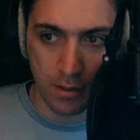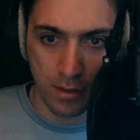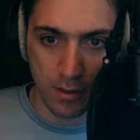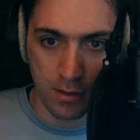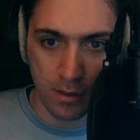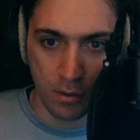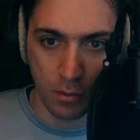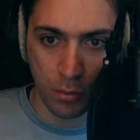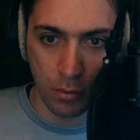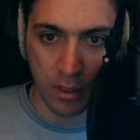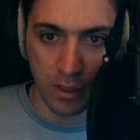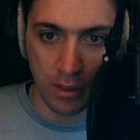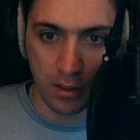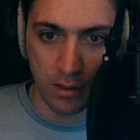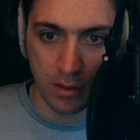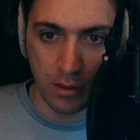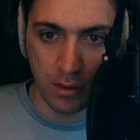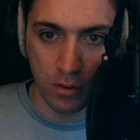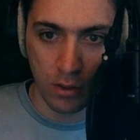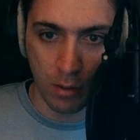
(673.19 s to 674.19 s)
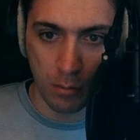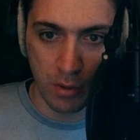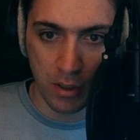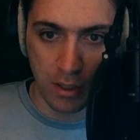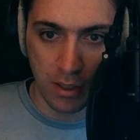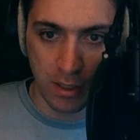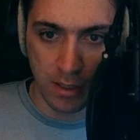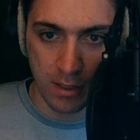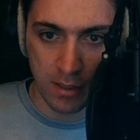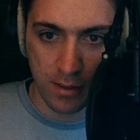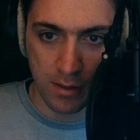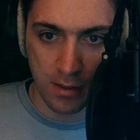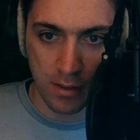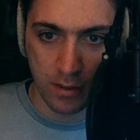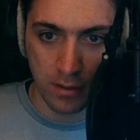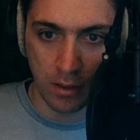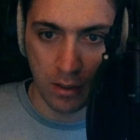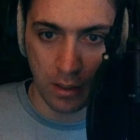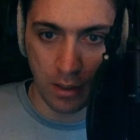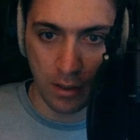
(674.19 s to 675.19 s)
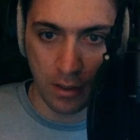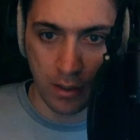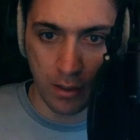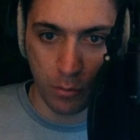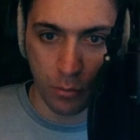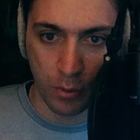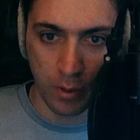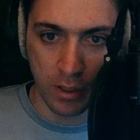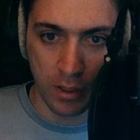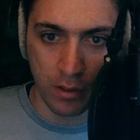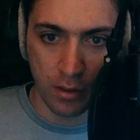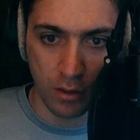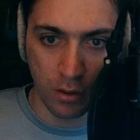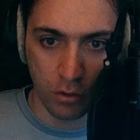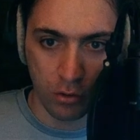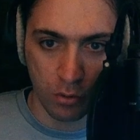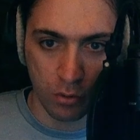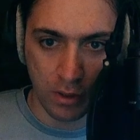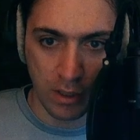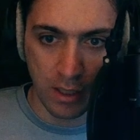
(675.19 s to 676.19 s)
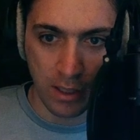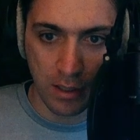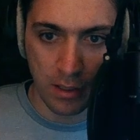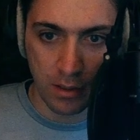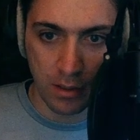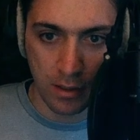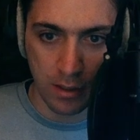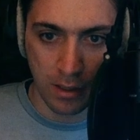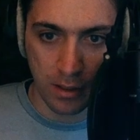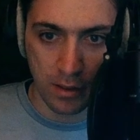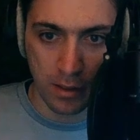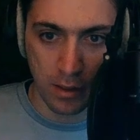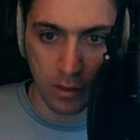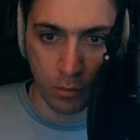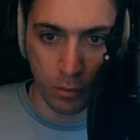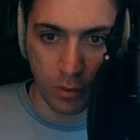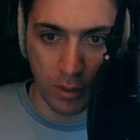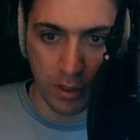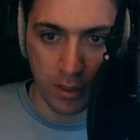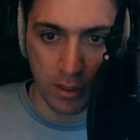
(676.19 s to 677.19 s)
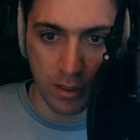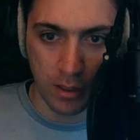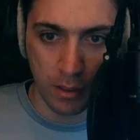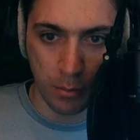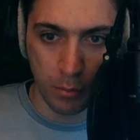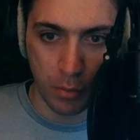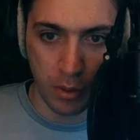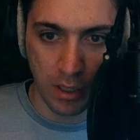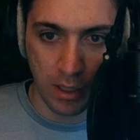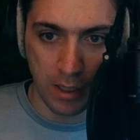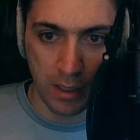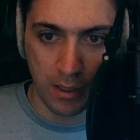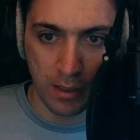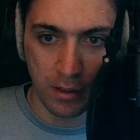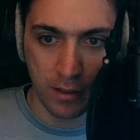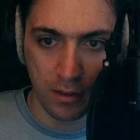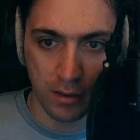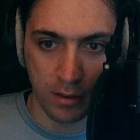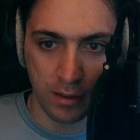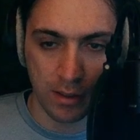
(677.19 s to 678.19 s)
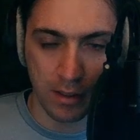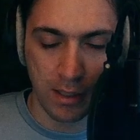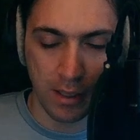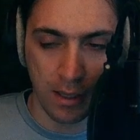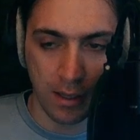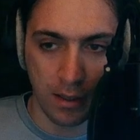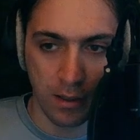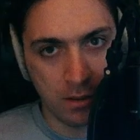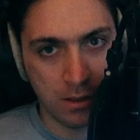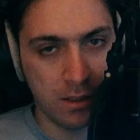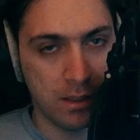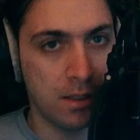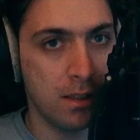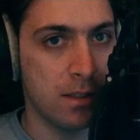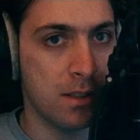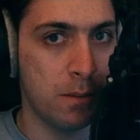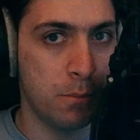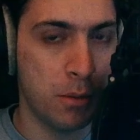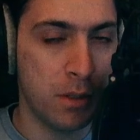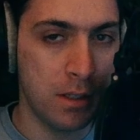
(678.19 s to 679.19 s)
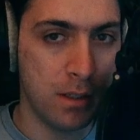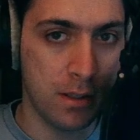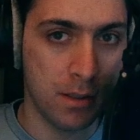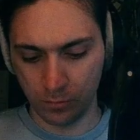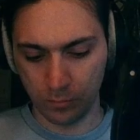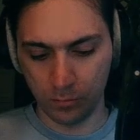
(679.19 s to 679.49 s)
So we denormalize it and then we go to gain and then we apply gain. Easy peasy.